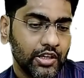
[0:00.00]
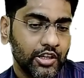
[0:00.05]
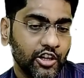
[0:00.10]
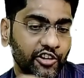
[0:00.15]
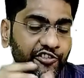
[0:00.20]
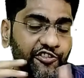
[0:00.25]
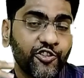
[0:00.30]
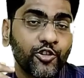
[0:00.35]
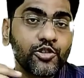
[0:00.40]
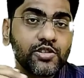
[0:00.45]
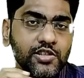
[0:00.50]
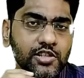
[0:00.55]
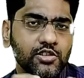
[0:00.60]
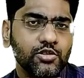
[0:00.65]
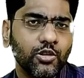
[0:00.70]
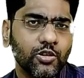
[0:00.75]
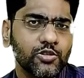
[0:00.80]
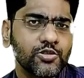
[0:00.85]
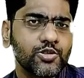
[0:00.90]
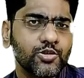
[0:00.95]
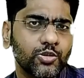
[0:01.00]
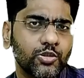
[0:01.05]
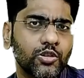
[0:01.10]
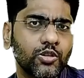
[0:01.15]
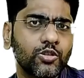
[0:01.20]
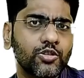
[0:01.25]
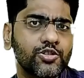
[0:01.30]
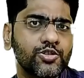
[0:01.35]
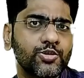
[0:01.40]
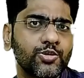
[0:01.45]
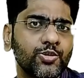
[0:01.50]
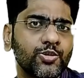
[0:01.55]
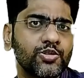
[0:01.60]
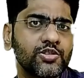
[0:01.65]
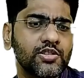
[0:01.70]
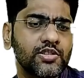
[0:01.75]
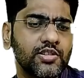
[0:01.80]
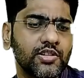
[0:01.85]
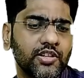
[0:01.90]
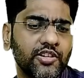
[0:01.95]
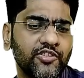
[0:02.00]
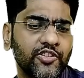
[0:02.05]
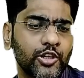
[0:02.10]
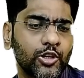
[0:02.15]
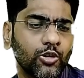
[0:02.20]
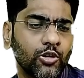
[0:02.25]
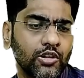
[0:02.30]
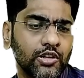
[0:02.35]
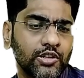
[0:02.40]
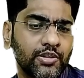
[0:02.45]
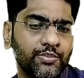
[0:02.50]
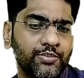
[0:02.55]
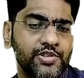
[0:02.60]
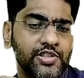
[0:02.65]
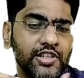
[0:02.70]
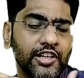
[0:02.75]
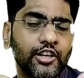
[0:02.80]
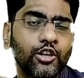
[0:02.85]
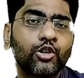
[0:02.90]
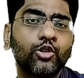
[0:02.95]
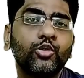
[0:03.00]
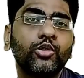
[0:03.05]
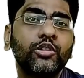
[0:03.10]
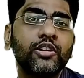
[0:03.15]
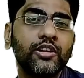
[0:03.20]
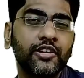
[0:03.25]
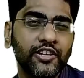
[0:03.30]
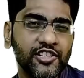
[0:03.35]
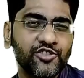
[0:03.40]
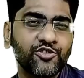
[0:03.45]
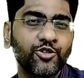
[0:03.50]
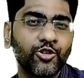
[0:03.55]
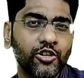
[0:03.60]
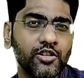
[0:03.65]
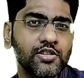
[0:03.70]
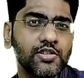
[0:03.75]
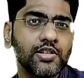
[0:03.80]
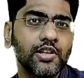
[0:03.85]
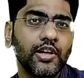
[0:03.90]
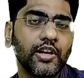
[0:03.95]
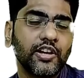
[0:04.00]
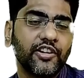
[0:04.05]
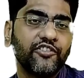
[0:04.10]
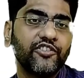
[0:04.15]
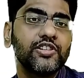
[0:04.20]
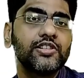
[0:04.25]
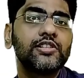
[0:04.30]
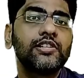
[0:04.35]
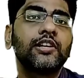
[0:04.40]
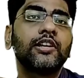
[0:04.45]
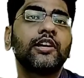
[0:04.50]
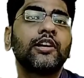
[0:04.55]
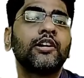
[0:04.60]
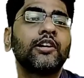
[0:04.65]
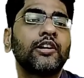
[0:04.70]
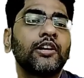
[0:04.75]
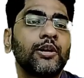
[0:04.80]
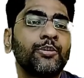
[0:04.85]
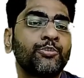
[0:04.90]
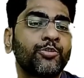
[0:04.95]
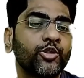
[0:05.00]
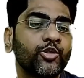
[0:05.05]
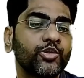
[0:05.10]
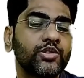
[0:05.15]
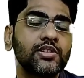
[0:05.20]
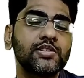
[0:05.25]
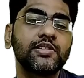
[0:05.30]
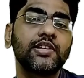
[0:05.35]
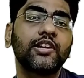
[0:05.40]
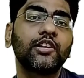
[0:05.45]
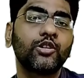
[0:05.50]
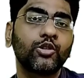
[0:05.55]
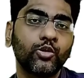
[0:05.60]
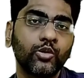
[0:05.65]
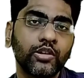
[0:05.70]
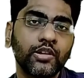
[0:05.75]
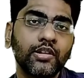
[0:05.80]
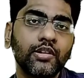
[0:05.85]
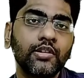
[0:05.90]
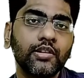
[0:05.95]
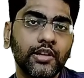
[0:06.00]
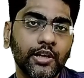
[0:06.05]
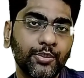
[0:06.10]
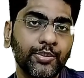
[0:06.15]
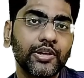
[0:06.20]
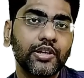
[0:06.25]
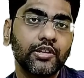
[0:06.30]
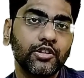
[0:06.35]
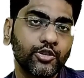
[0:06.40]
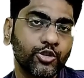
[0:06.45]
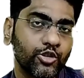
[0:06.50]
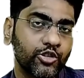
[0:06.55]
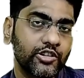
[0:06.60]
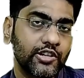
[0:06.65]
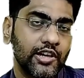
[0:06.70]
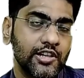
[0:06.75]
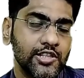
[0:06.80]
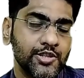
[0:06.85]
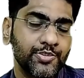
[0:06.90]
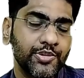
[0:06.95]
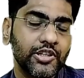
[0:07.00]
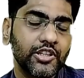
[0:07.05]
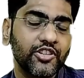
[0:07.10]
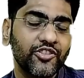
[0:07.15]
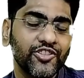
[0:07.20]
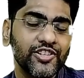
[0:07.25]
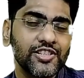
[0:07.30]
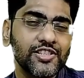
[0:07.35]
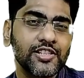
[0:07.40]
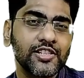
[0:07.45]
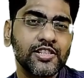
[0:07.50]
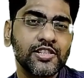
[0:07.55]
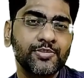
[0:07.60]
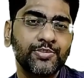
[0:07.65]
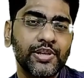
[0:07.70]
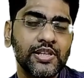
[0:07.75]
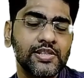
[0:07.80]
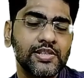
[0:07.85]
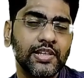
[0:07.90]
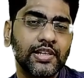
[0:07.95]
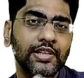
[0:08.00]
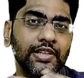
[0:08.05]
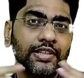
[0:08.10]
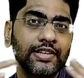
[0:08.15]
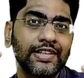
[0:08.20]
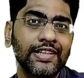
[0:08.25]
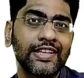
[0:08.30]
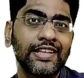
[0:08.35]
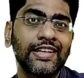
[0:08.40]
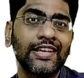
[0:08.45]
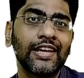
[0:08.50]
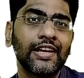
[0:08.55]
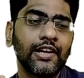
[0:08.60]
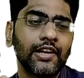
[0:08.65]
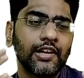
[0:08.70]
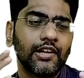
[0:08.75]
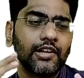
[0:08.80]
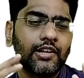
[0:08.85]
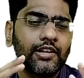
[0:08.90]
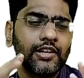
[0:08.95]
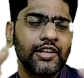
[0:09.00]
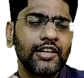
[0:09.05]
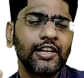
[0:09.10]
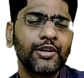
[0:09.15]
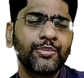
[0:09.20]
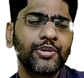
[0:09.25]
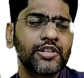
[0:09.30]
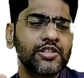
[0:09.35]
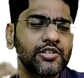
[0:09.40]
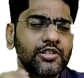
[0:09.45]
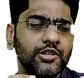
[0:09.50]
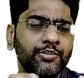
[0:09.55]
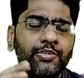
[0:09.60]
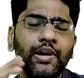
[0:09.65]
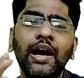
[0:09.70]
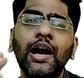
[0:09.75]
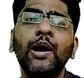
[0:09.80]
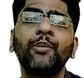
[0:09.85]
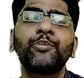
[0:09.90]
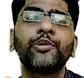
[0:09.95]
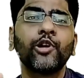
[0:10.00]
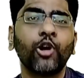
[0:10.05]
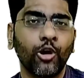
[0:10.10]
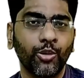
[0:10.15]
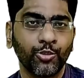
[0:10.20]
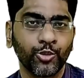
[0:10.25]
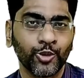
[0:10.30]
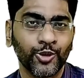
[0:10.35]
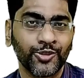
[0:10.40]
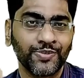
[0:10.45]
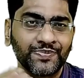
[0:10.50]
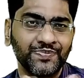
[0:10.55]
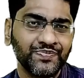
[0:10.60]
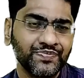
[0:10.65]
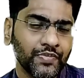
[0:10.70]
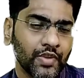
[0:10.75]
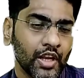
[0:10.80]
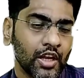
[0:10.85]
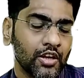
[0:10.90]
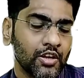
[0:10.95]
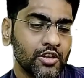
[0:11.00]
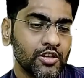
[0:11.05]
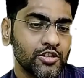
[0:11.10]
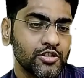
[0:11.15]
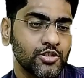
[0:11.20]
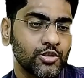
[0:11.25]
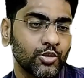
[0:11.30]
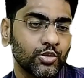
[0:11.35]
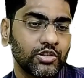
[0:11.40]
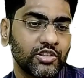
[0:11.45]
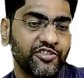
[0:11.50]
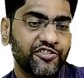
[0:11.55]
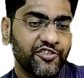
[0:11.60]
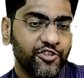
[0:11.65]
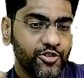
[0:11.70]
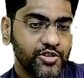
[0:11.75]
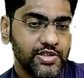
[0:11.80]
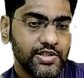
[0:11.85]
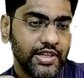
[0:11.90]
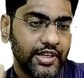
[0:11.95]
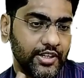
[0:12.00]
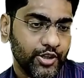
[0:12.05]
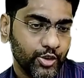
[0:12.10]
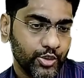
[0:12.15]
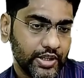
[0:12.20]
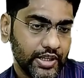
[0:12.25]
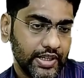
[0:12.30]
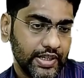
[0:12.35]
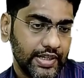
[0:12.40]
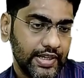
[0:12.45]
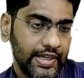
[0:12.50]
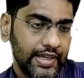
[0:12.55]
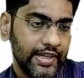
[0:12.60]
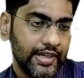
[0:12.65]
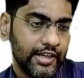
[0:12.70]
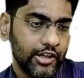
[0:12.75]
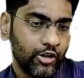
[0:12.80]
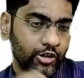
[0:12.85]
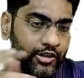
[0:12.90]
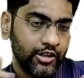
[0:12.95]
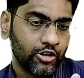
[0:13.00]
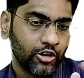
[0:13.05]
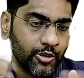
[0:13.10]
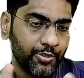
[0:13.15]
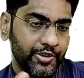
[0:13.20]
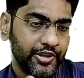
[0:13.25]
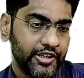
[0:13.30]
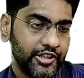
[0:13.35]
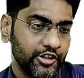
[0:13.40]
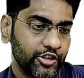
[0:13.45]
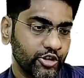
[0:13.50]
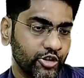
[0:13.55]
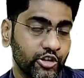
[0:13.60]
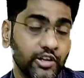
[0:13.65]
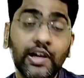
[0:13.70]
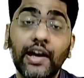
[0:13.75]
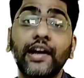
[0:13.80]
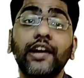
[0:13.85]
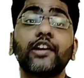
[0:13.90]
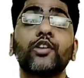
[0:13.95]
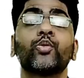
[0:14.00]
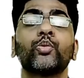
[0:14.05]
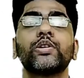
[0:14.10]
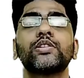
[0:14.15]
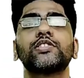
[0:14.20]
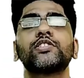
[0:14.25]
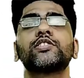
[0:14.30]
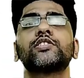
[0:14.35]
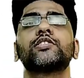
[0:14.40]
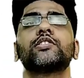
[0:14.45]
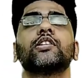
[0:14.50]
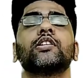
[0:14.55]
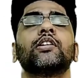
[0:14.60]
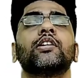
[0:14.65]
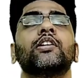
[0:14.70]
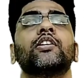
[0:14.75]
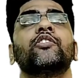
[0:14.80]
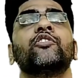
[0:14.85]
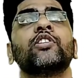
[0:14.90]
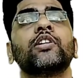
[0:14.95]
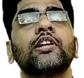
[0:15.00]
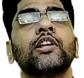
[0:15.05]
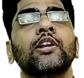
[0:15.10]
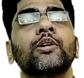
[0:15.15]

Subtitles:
Now, foods is also a good source. We call them serotonin-rich foods, which improve the serotonin chemical neurotransmitter, which is basically the, in layman's term, happy hormone. So the foods that you can take or incorporate into your diet, which will